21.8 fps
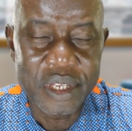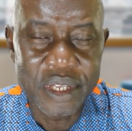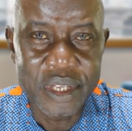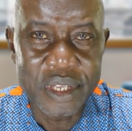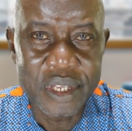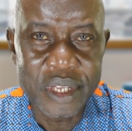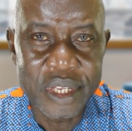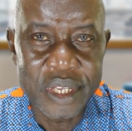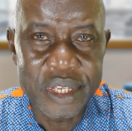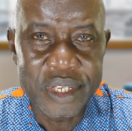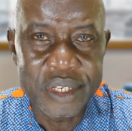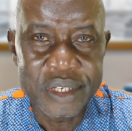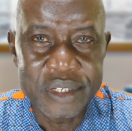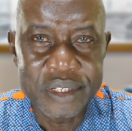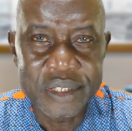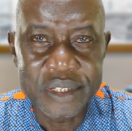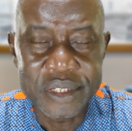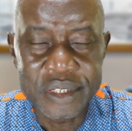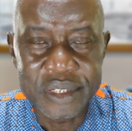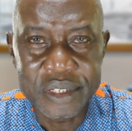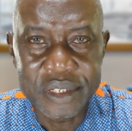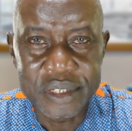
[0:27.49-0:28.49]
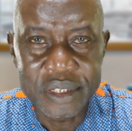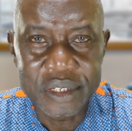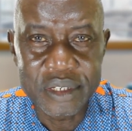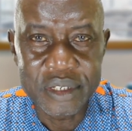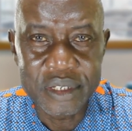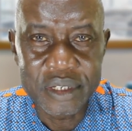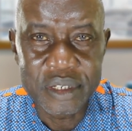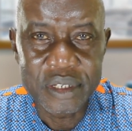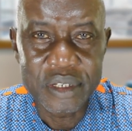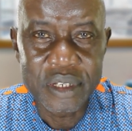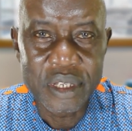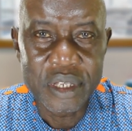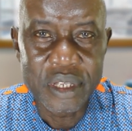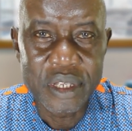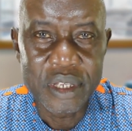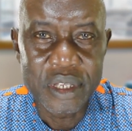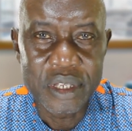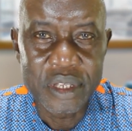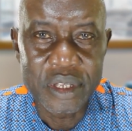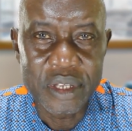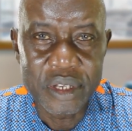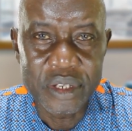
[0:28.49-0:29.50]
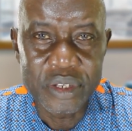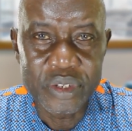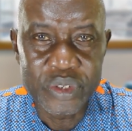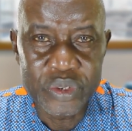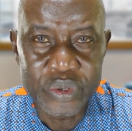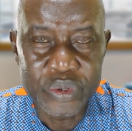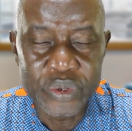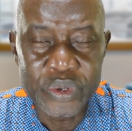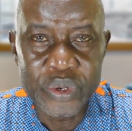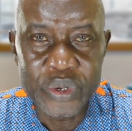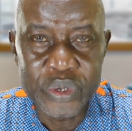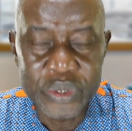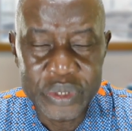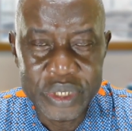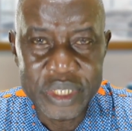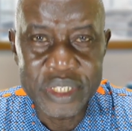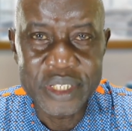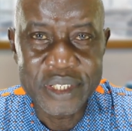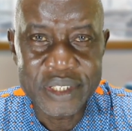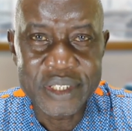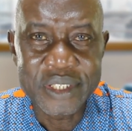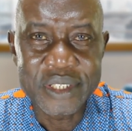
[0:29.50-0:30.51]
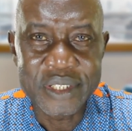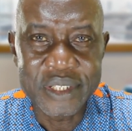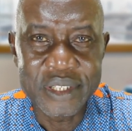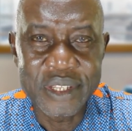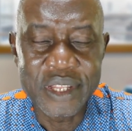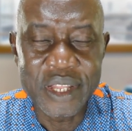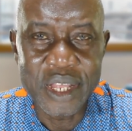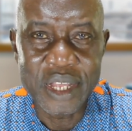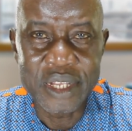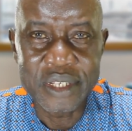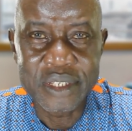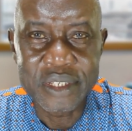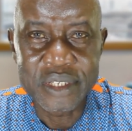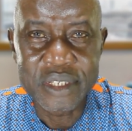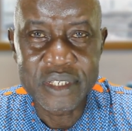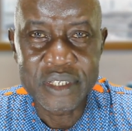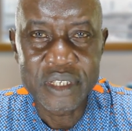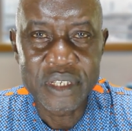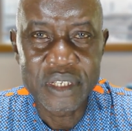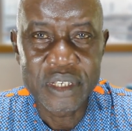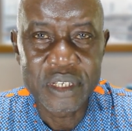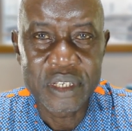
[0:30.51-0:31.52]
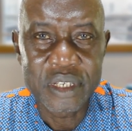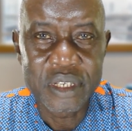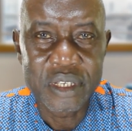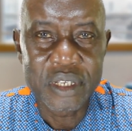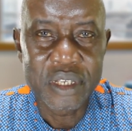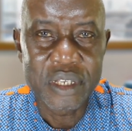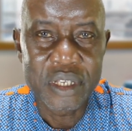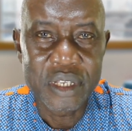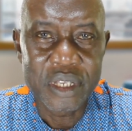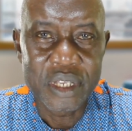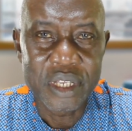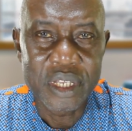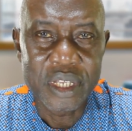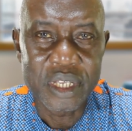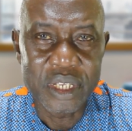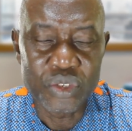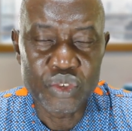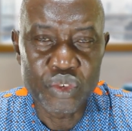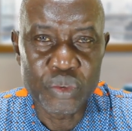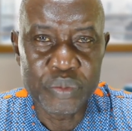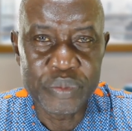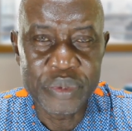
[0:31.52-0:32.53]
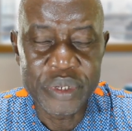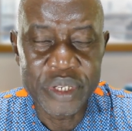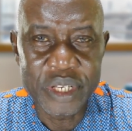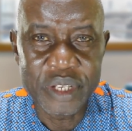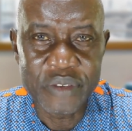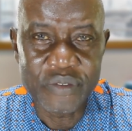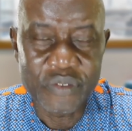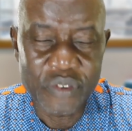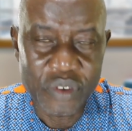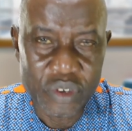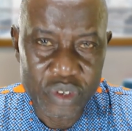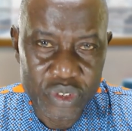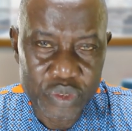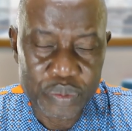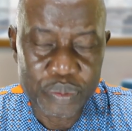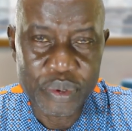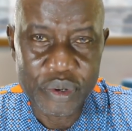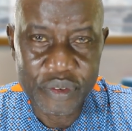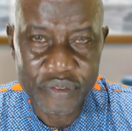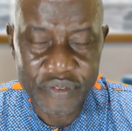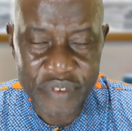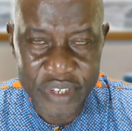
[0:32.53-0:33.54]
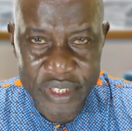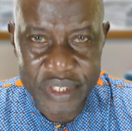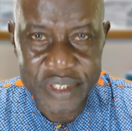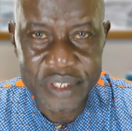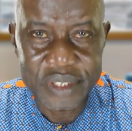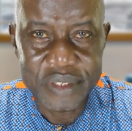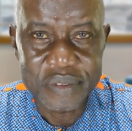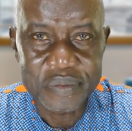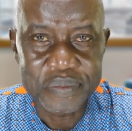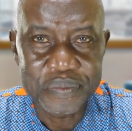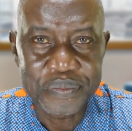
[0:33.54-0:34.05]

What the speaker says: And you notice that it will be the false prophet